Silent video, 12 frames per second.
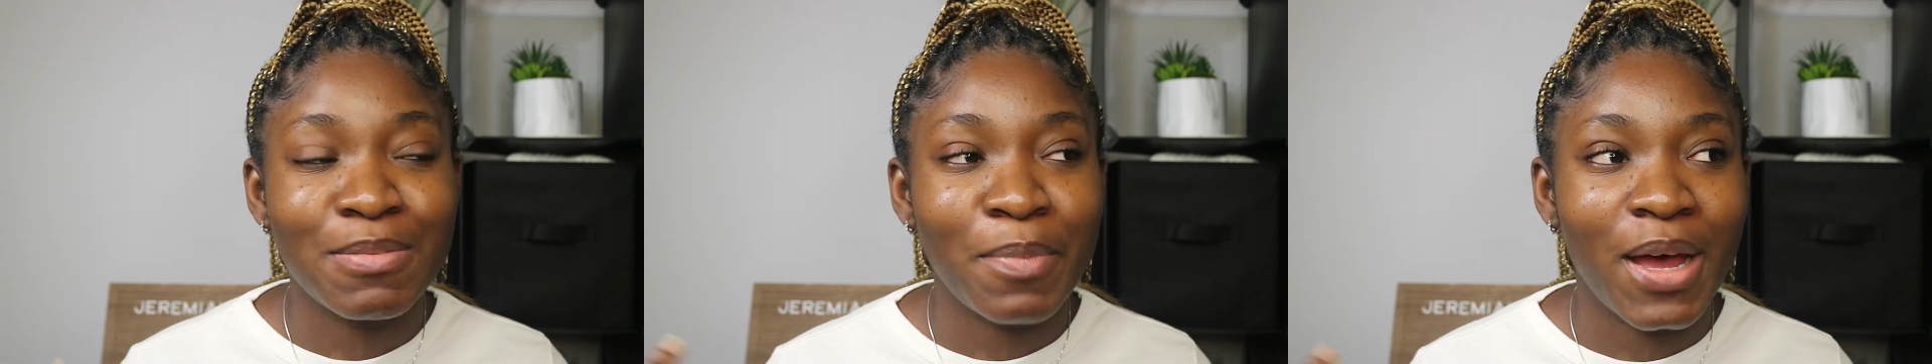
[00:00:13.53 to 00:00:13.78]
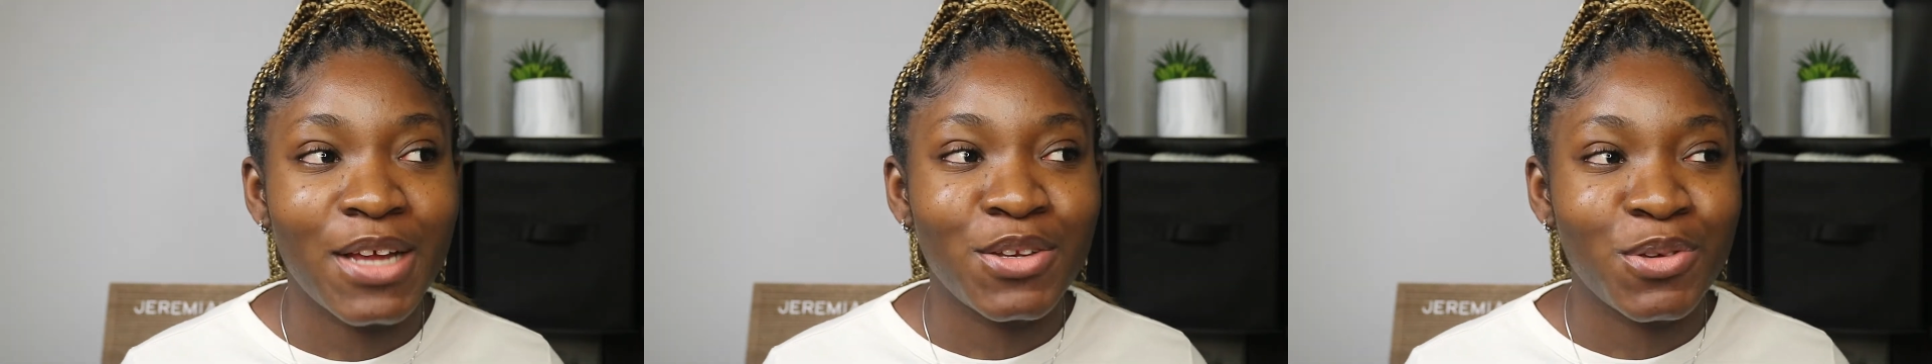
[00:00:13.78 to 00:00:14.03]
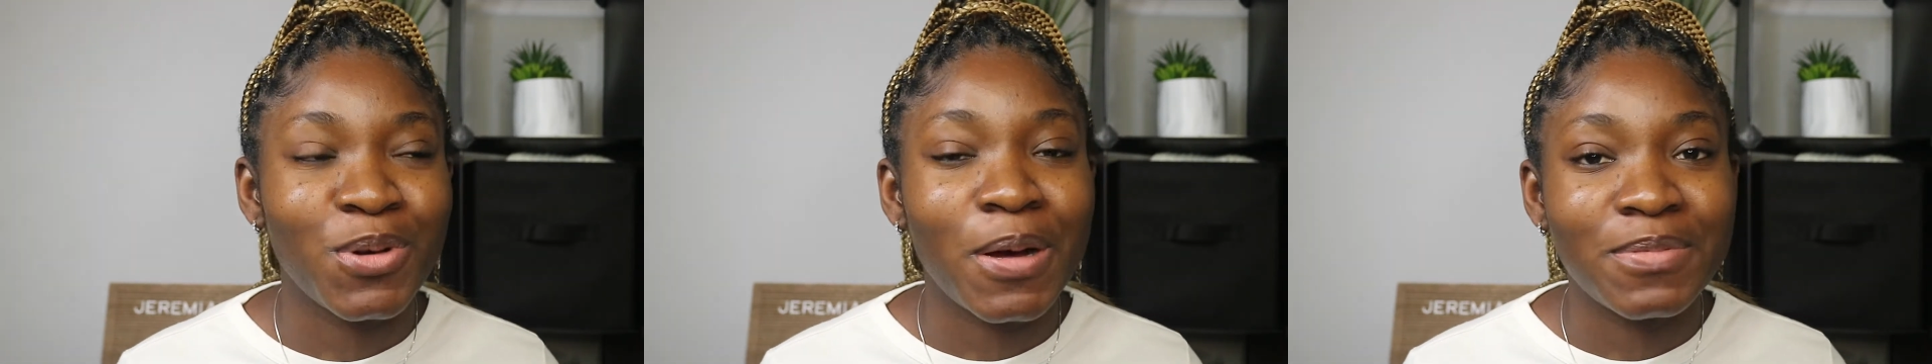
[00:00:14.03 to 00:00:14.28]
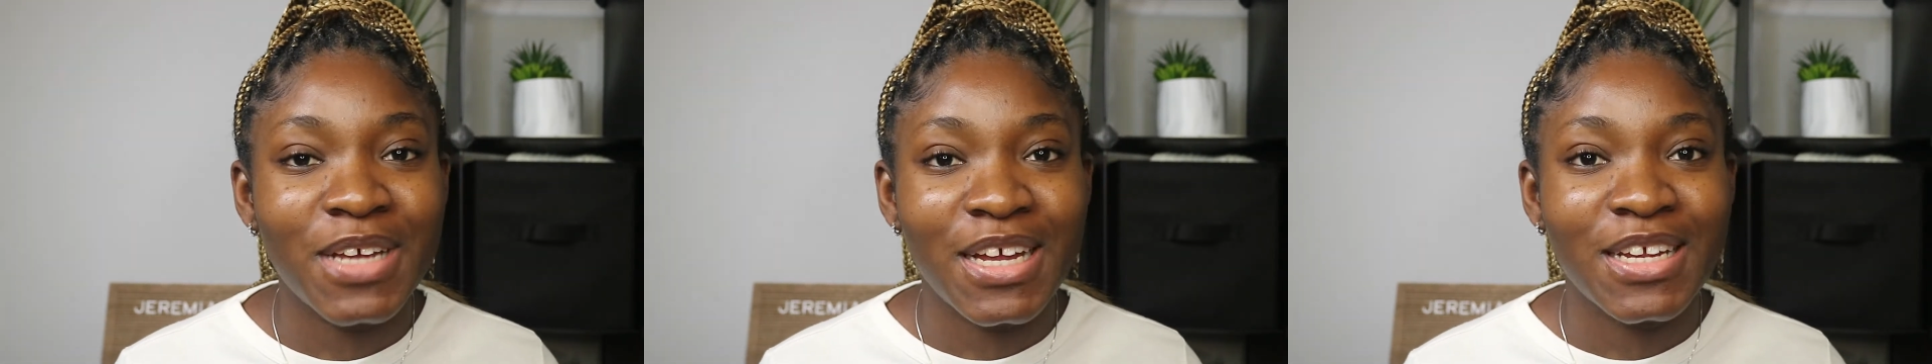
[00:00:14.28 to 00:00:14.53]
my new
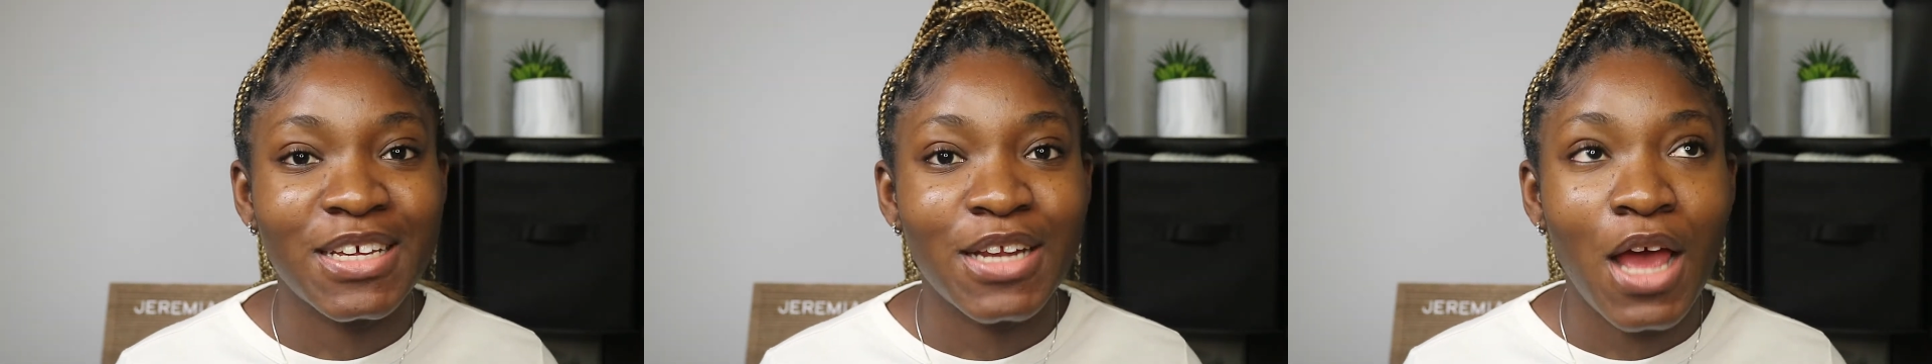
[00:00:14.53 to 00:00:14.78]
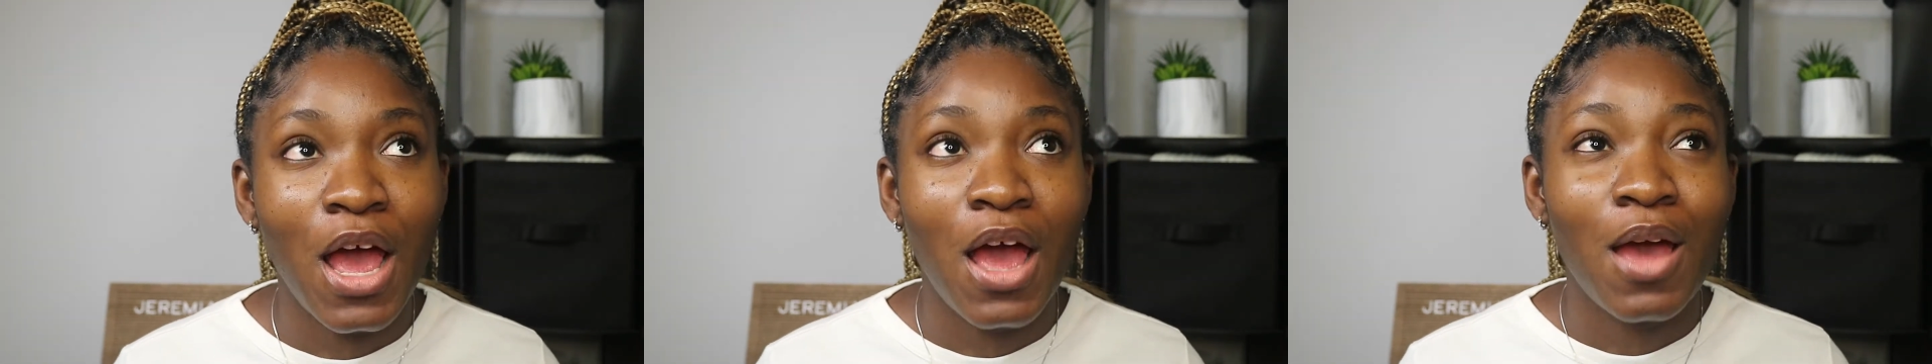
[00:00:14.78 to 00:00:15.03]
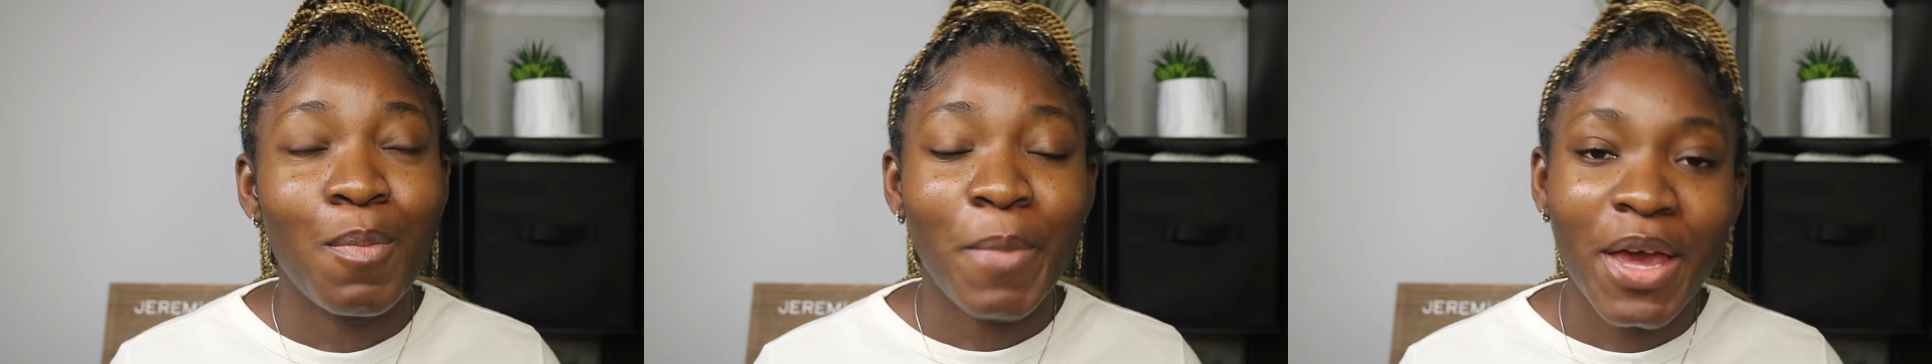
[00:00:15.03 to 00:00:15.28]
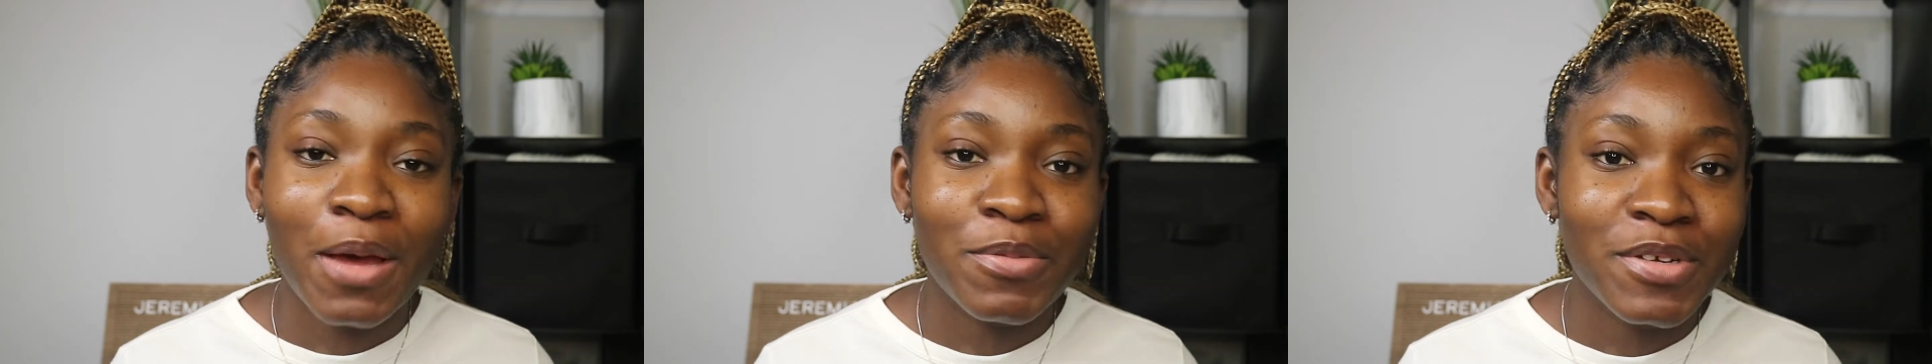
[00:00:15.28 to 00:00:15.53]
updated
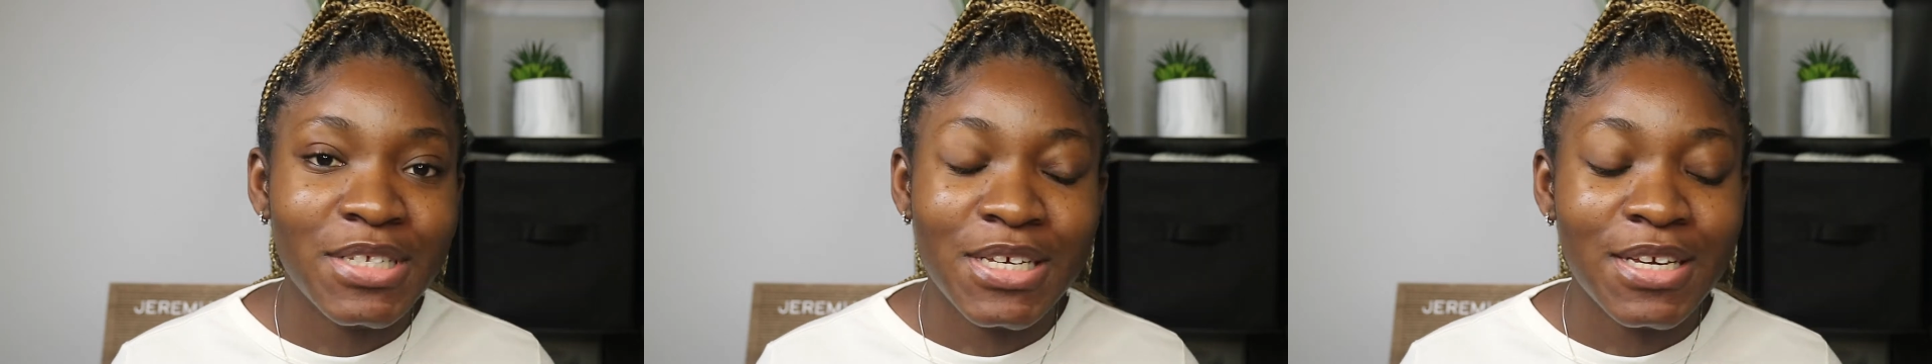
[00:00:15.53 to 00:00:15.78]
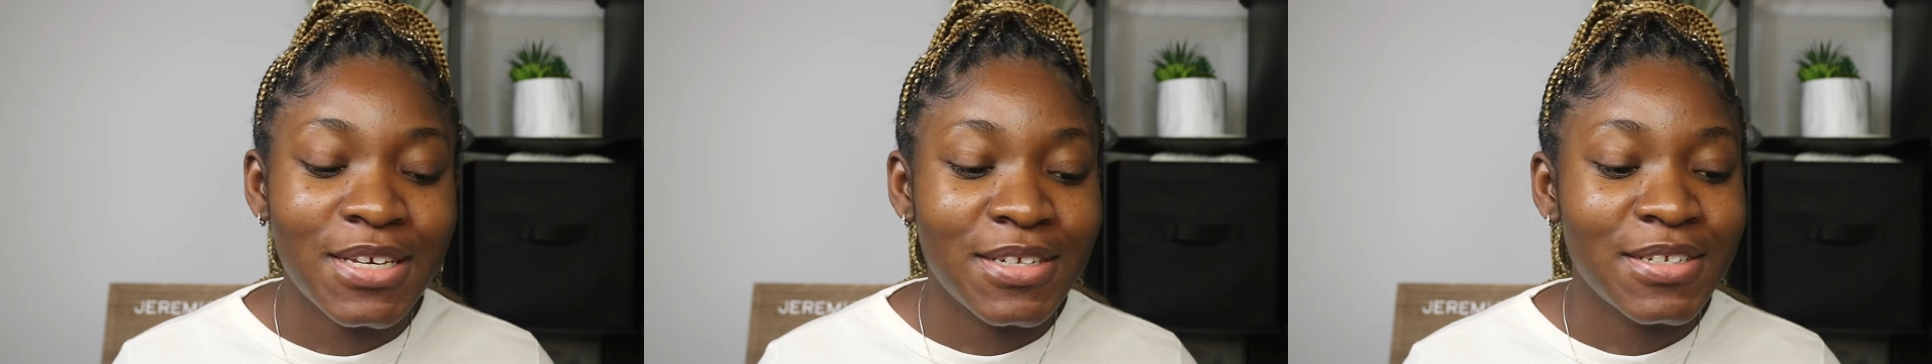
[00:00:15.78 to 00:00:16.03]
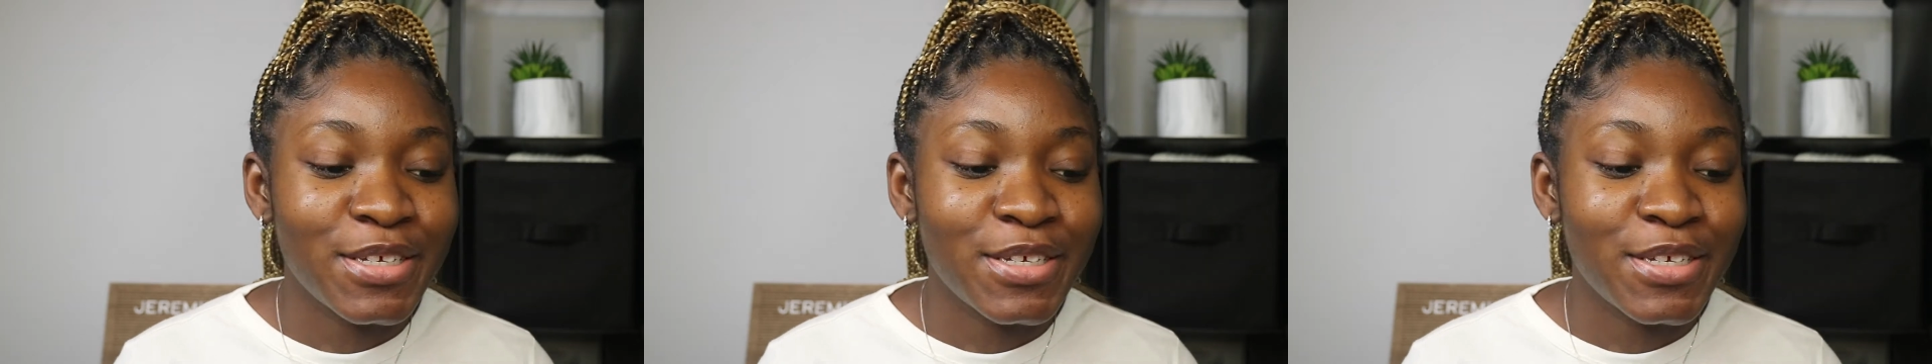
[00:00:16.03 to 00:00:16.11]
makeup routine.